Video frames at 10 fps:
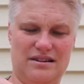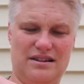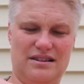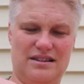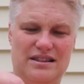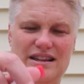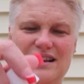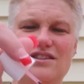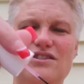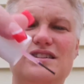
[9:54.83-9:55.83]
It's
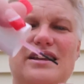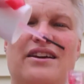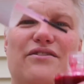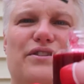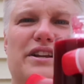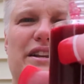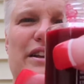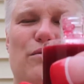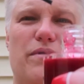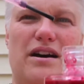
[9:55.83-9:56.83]
like, it looks like a freaking
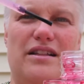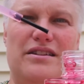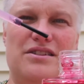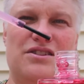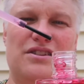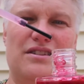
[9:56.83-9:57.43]
nail polish.